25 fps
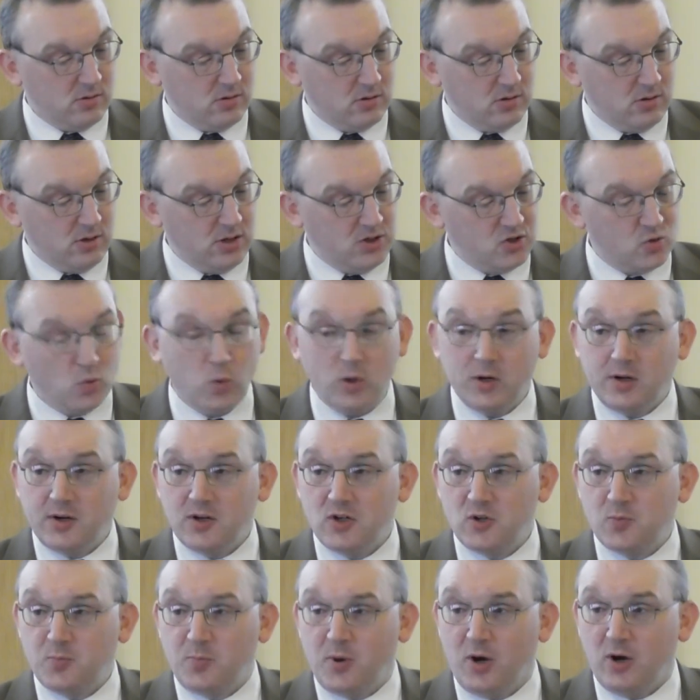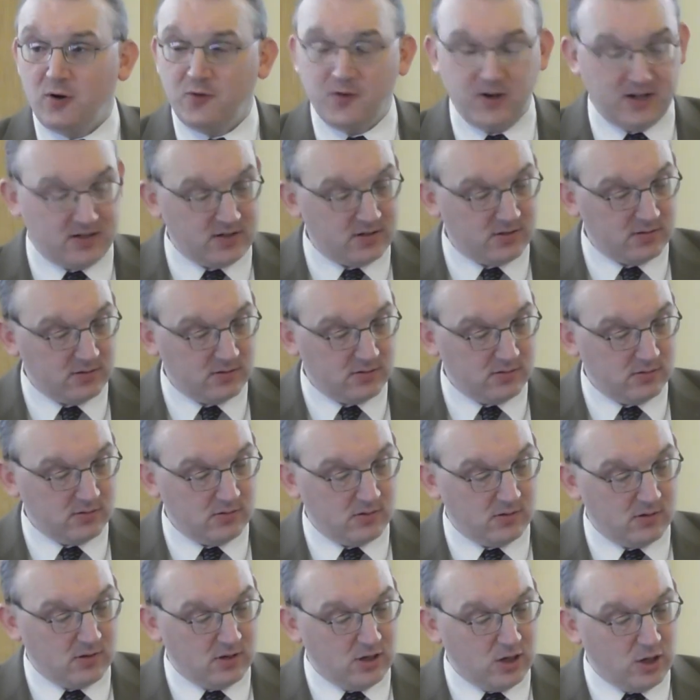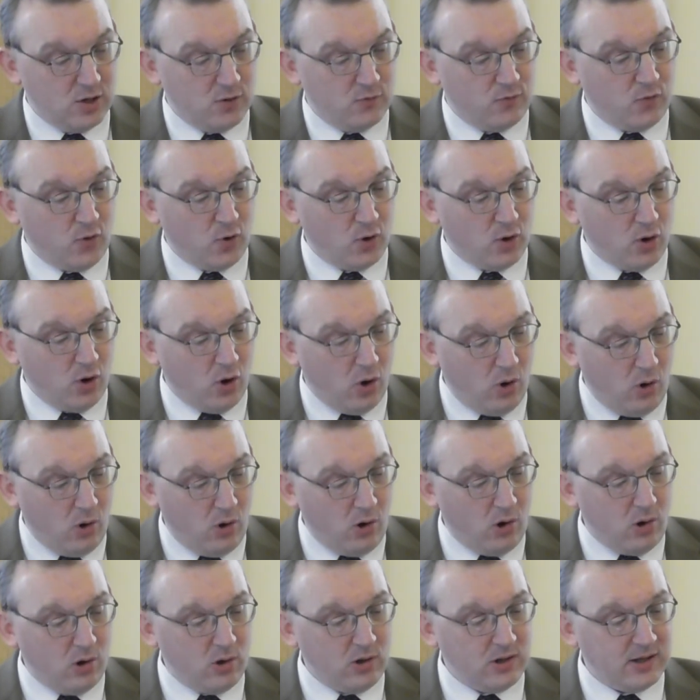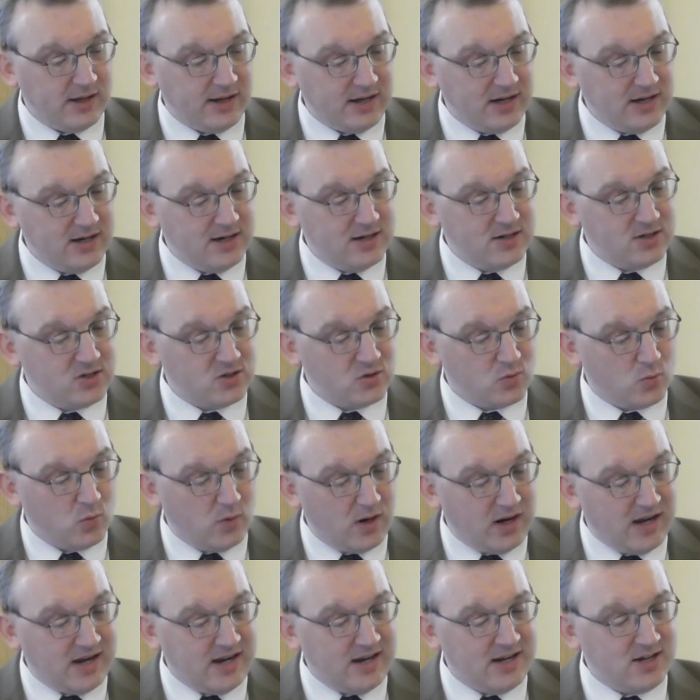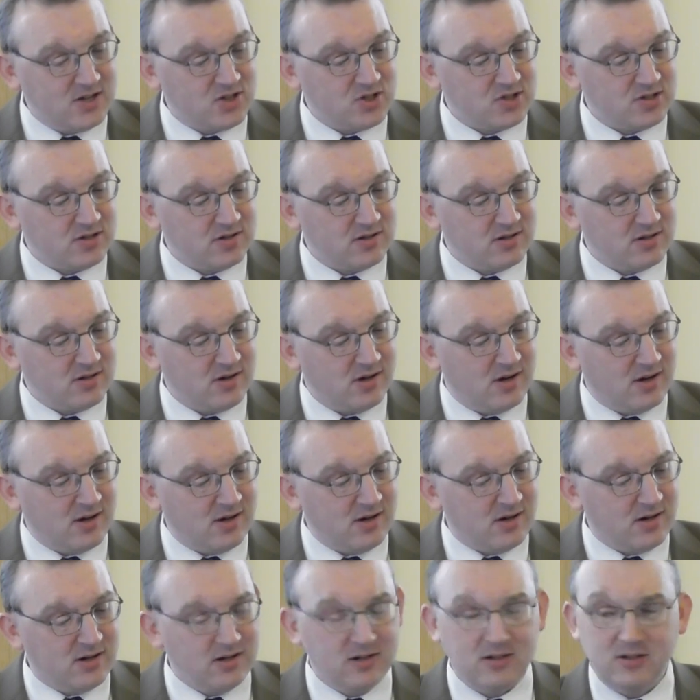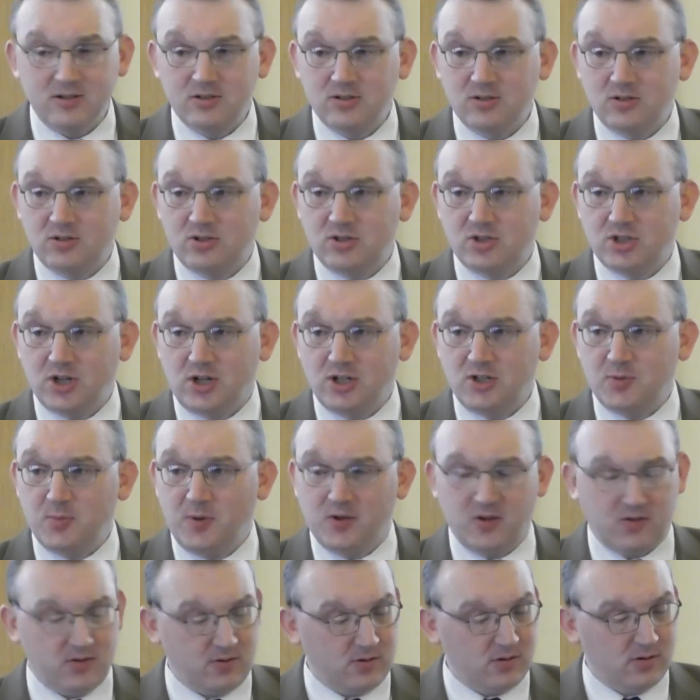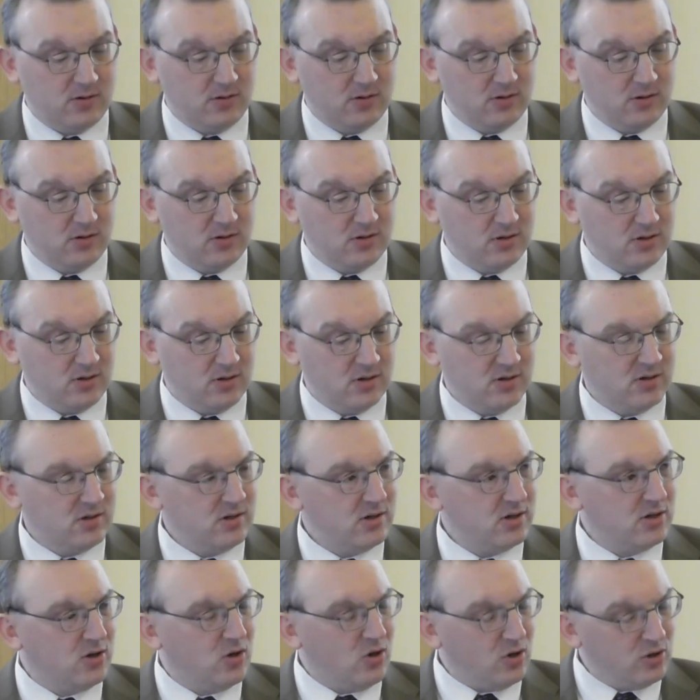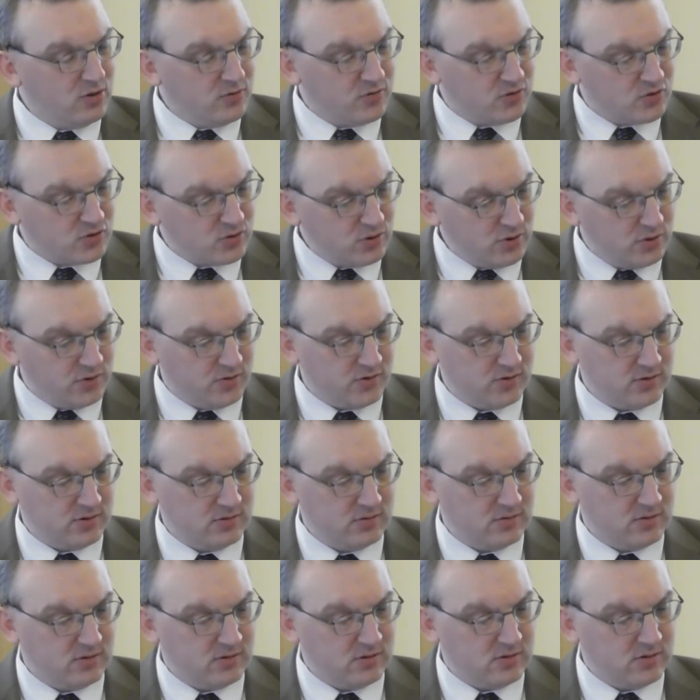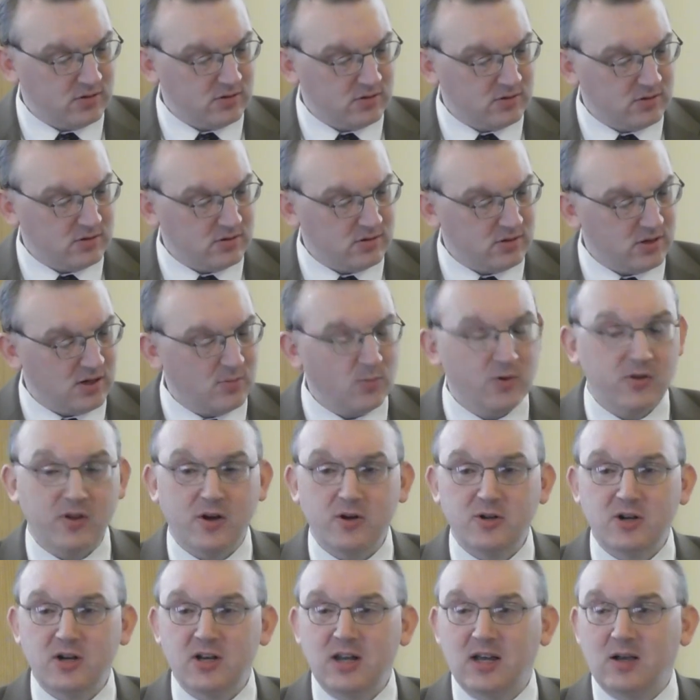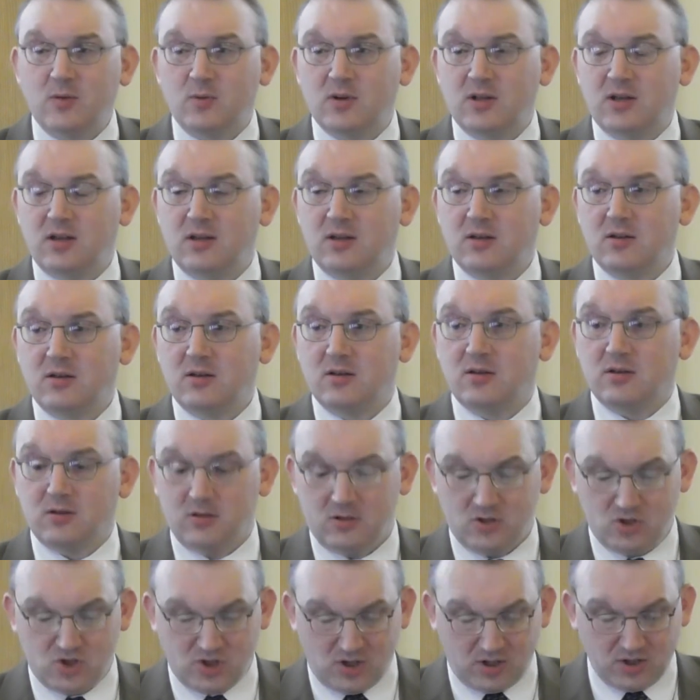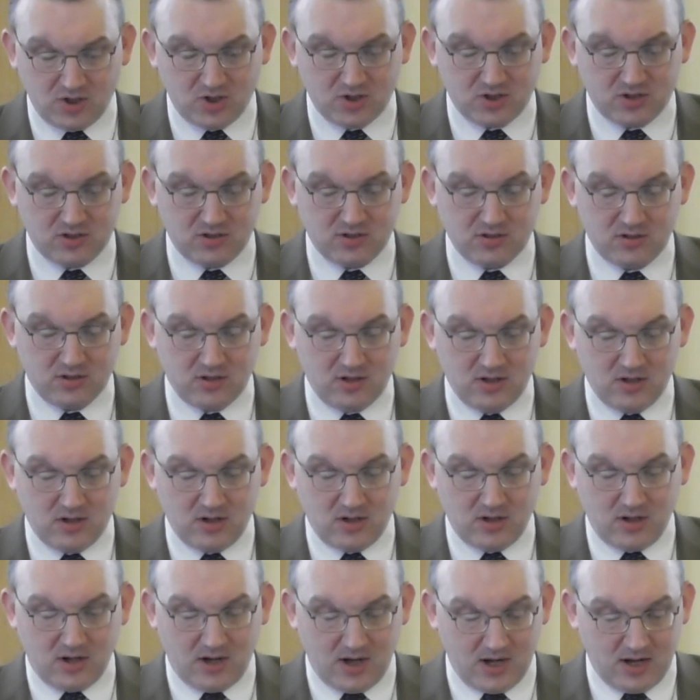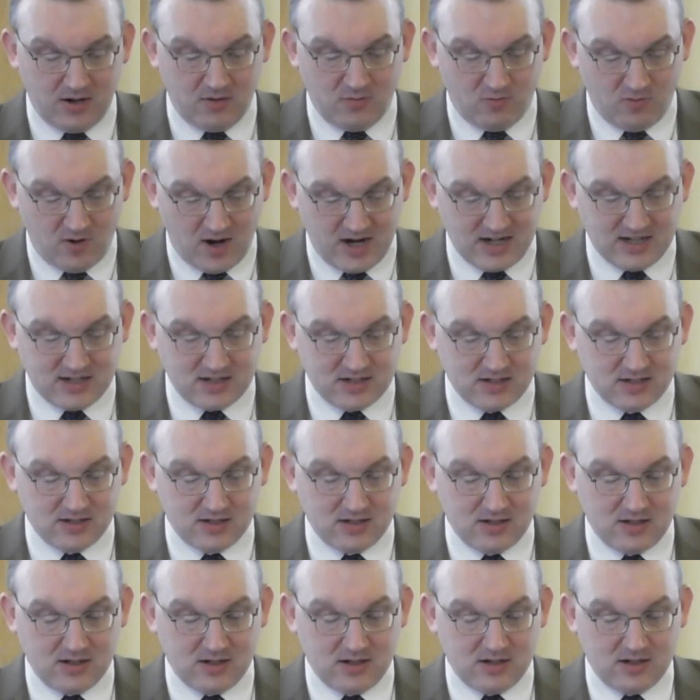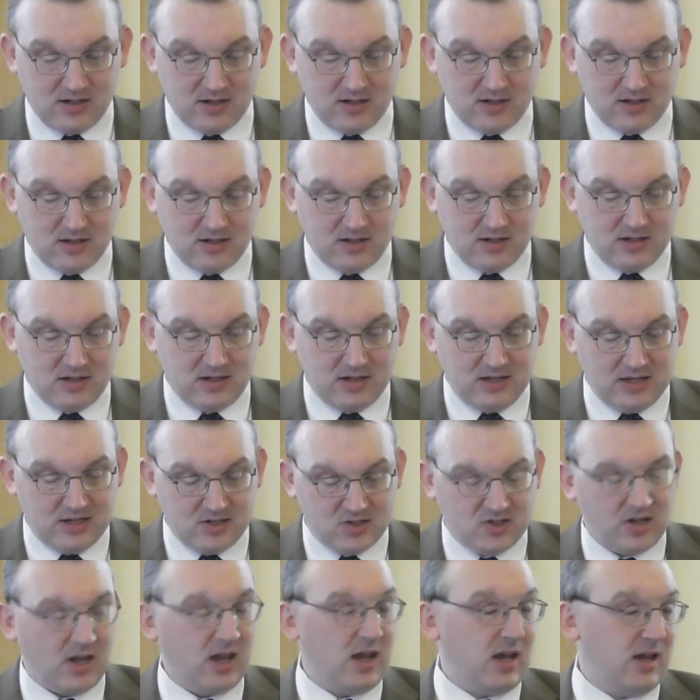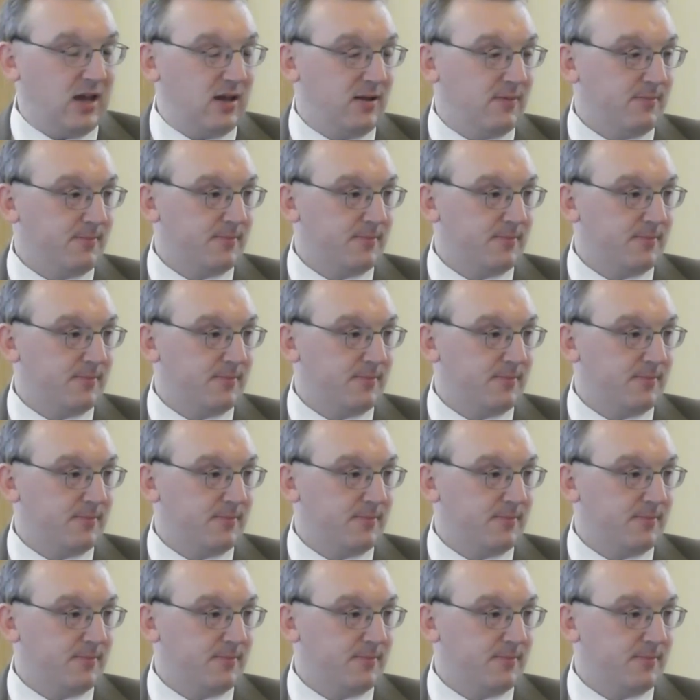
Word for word: His work is perfect, for all his ways are judgment. A God of truth and without iniquity, just and right is he.